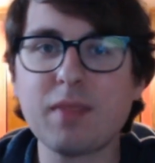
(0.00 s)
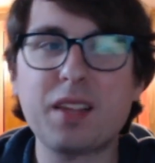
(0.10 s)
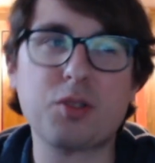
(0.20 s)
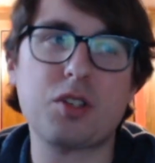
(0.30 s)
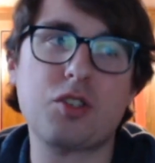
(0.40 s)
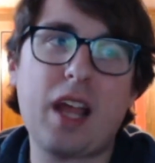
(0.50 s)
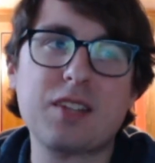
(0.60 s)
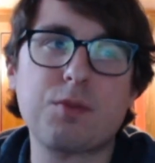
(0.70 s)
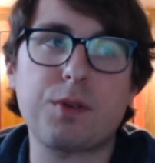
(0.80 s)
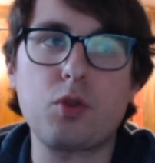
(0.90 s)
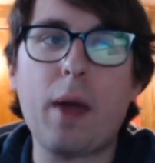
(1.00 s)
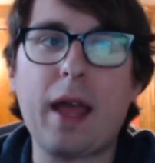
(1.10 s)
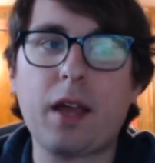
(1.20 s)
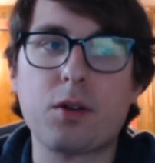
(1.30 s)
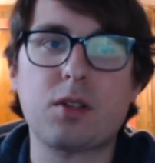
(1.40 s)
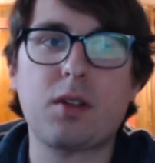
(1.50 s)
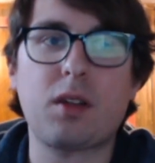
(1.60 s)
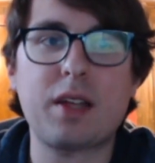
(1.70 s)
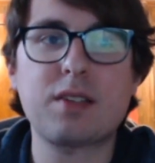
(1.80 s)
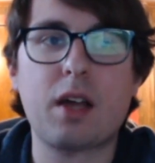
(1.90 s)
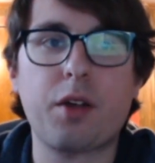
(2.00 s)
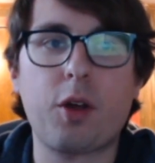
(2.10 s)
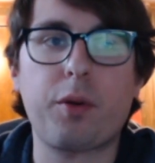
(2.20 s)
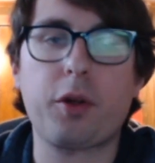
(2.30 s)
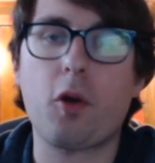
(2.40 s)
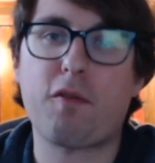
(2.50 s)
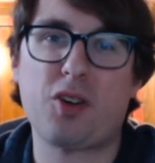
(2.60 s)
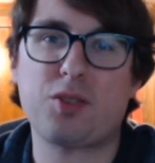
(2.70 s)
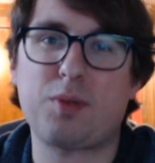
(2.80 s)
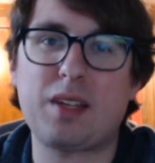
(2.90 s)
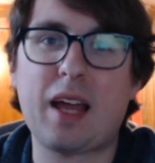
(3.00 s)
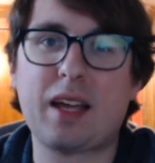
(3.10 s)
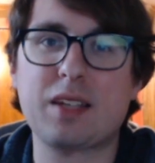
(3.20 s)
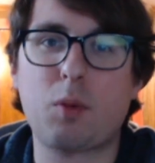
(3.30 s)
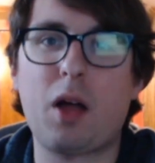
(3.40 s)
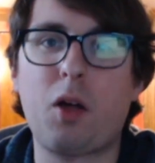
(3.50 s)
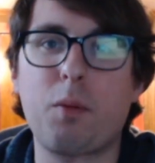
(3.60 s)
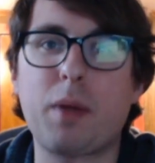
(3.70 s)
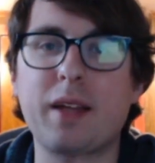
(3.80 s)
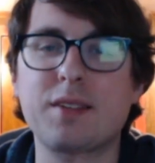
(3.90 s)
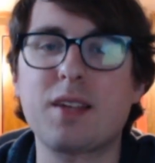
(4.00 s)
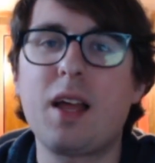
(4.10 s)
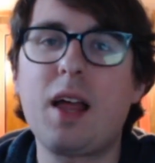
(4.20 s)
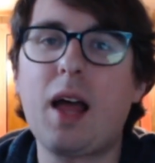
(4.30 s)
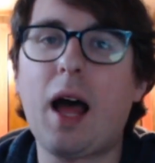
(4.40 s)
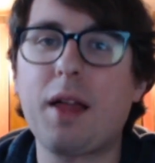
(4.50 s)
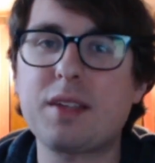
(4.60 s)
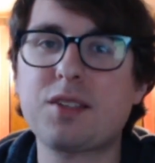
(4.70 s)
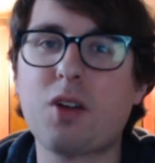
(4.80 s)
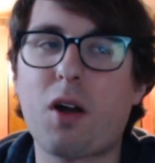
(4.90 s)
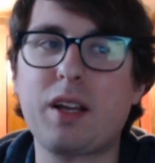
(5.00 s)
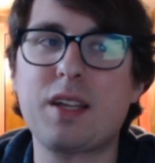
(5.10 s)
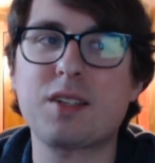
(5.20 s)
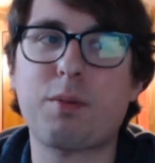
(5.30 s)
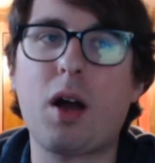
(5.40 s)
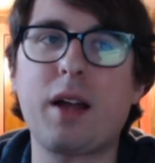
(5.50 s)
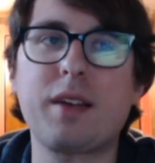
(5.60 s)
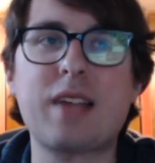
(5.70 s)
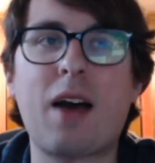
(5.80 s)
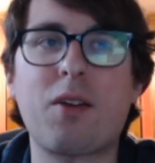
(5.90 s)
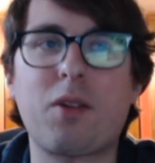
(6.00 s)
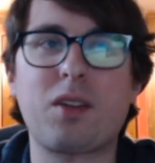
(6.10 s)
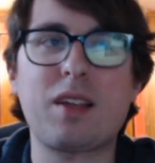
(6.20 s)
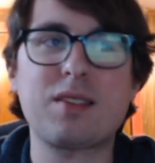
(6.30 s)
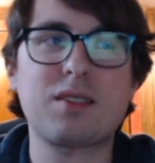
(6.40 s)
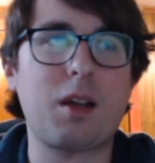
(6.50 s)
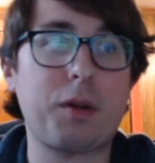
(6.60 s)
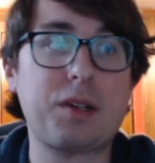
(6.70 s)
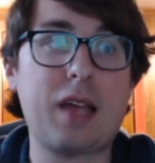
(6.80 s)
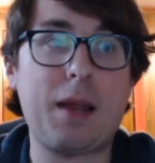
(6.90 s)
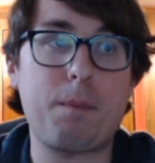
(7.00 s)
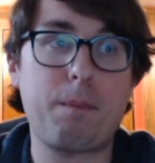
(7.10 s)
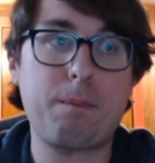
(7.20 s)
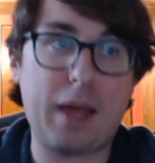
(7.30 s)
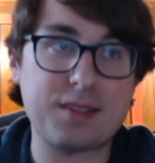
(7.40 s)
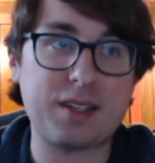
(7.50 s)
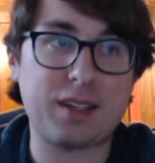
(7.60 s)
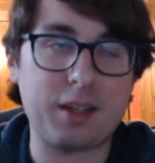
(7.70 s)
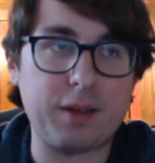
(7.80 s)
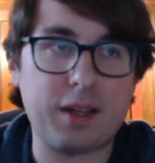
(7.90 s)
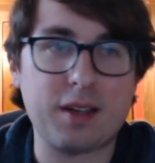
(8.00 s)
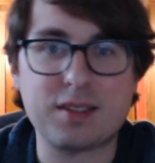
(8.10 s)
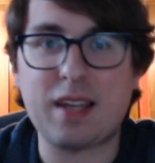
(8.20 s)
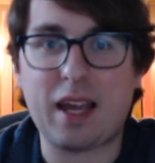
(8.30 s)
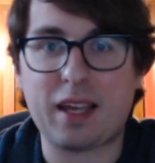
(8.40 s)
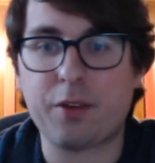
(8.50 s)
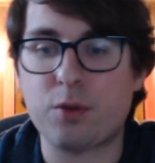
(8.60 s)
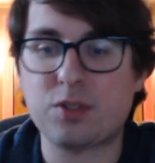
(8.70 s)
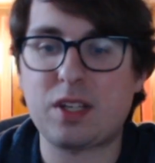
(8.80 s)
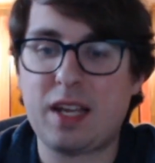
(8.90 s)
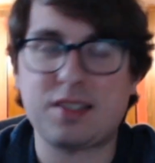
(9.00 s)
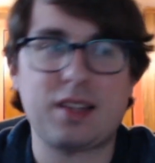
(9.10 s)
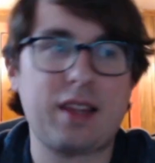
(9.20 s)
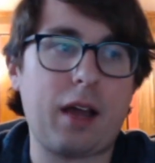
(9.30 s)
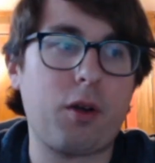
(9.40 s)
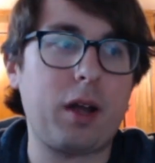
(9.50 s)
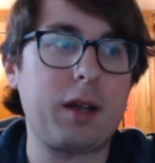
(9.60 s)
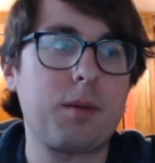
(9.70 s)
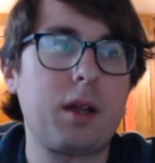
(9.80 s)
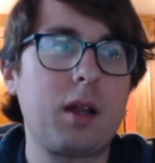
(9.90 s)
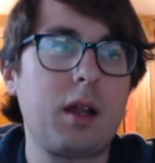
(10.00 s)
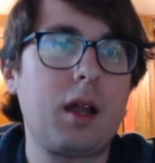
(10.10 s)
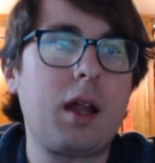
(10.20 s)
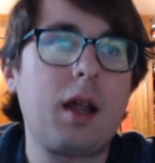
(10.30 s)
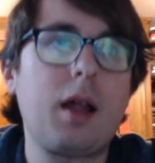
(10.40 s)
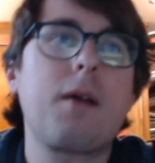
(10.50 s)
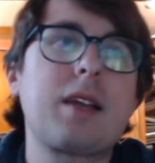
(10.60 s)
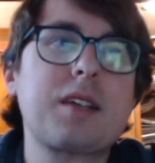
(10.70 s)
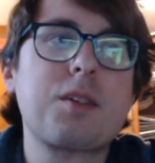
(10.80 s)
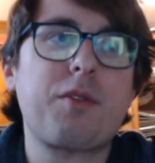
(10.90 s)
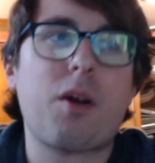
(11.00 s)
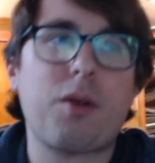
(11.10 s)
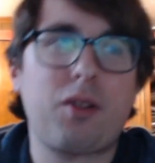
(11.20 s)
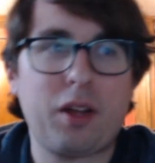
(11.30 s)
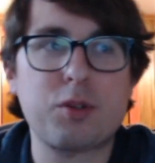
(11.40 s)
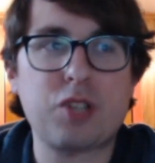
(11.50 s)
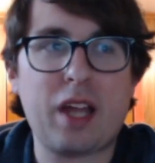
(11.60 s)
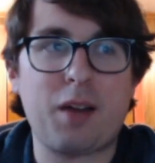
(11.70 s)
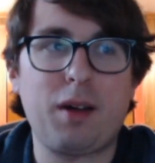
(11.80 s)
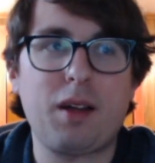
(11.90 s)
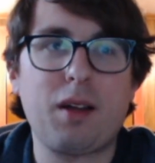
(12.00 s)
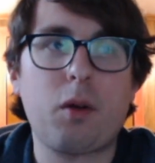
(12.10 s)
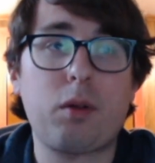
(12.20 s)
There's a chance with 2 anchors on the list now you're able to go first with the deck as well, but this card is brought down on the list to number 10 basically because the deck it goes in isn't that great. Next up, we've got Relinquished Anima.